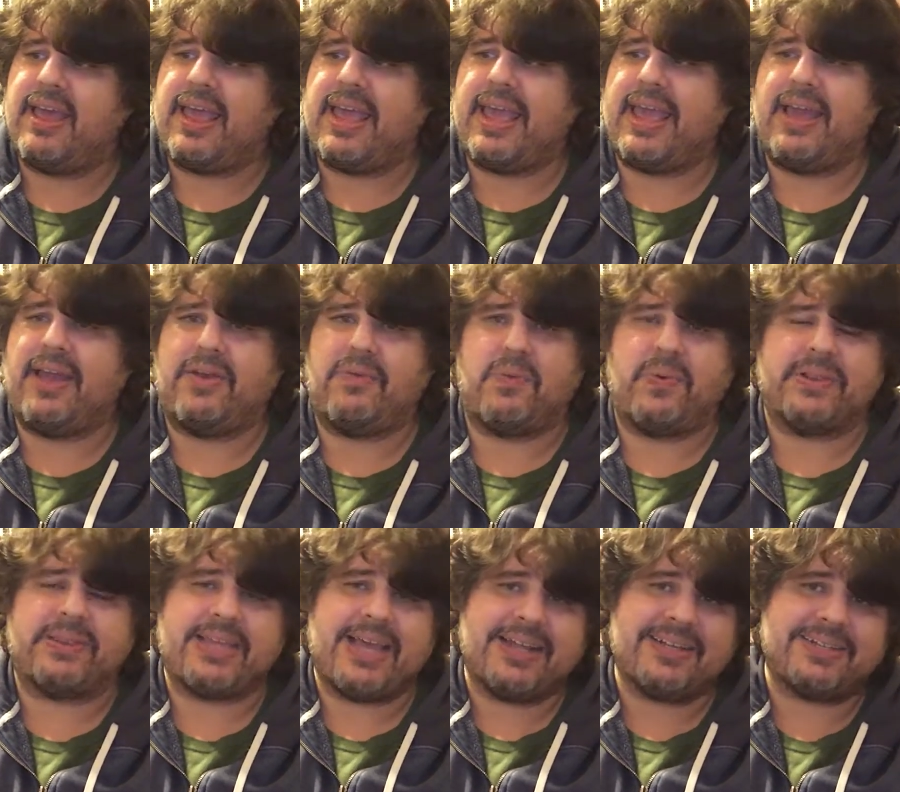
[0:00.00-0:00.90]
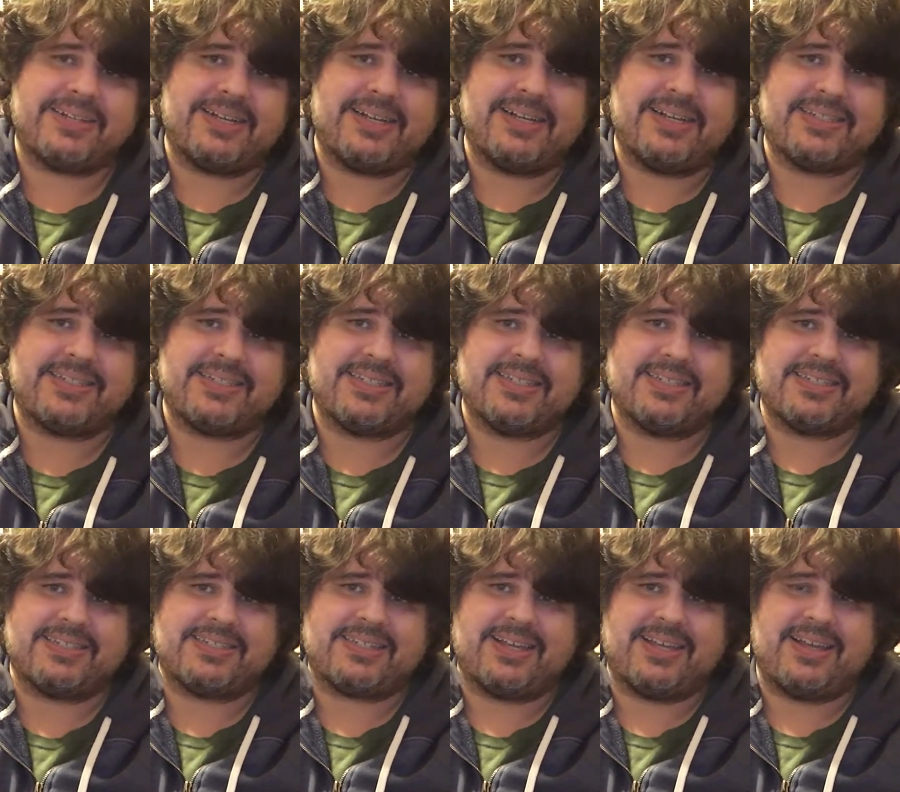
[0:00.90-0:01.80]
And what that does
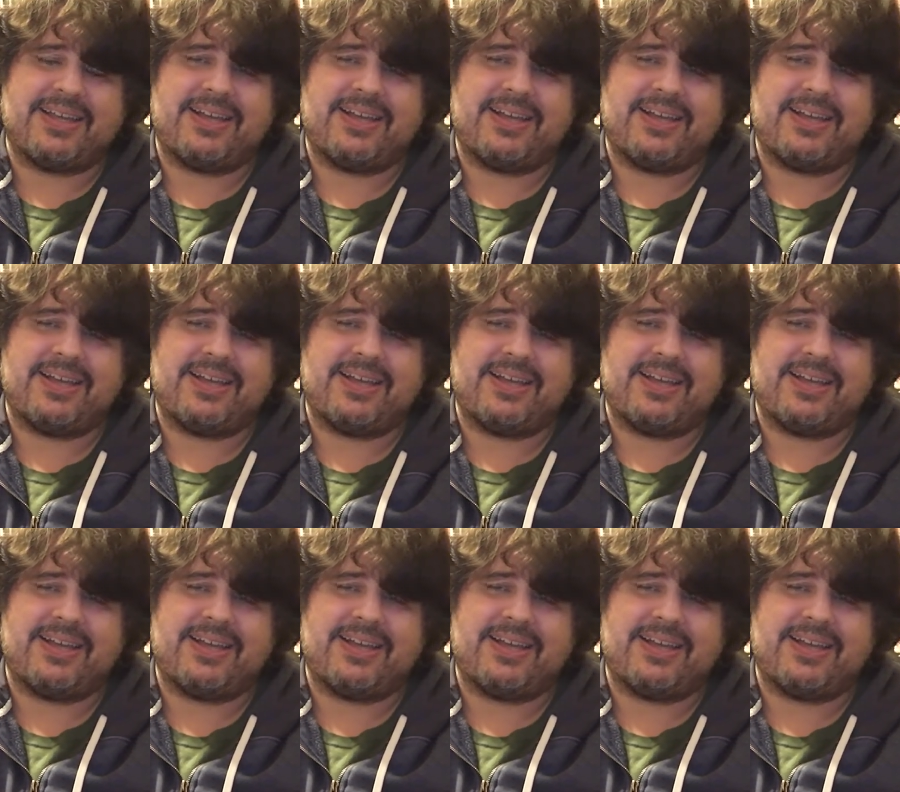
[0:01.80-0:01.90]
is